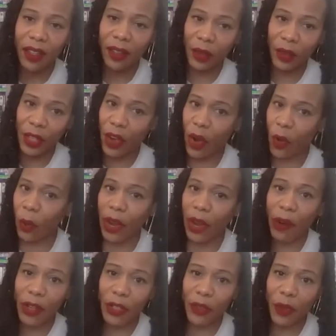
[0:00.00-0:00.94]

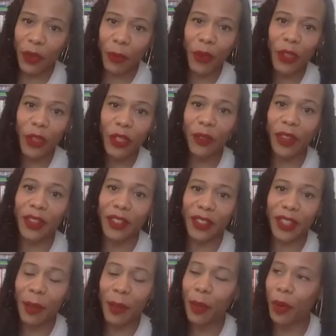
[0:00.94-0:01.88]
where I was from. First of all, the
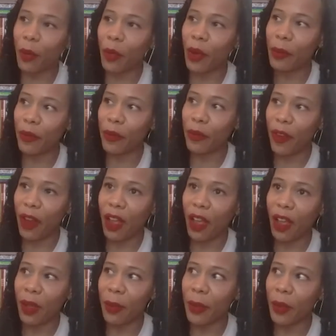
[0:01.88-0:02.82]
suburb where I'm
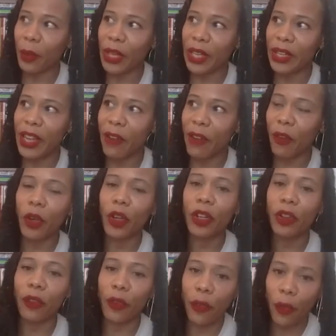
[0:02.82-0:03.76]
from, we never
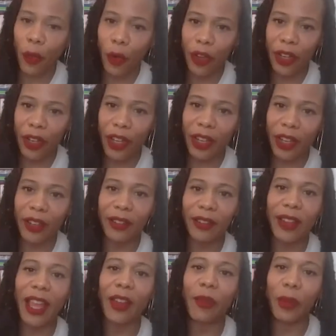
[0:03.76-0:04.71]
could have afforded
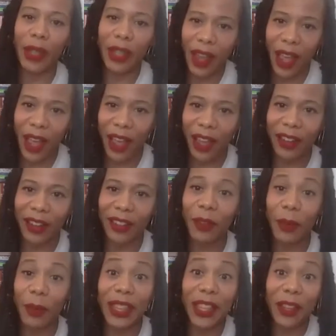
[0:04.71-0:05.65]
had we not,
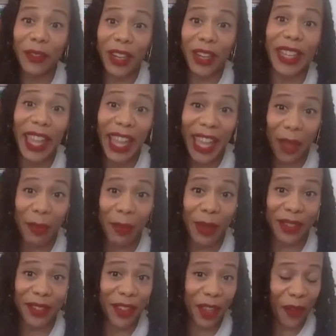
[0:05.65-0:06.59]
we lived on
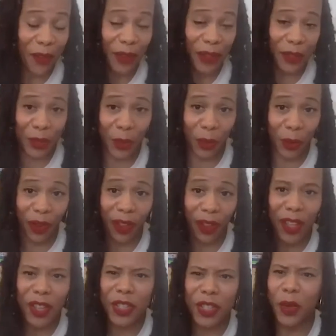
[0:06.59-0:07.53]
campus of the school.
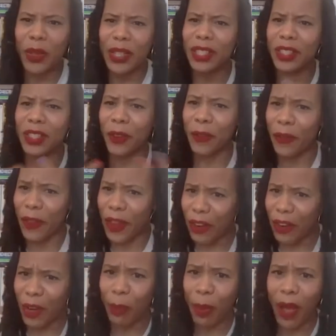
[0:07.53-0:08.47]
So it's a
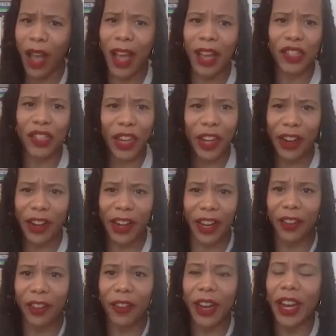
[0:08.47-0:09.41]
very posh
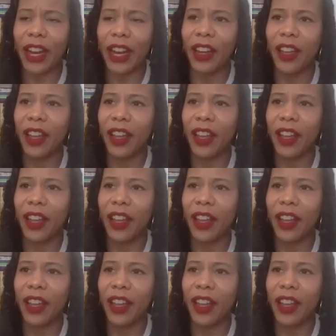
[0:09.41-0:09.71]
area, right?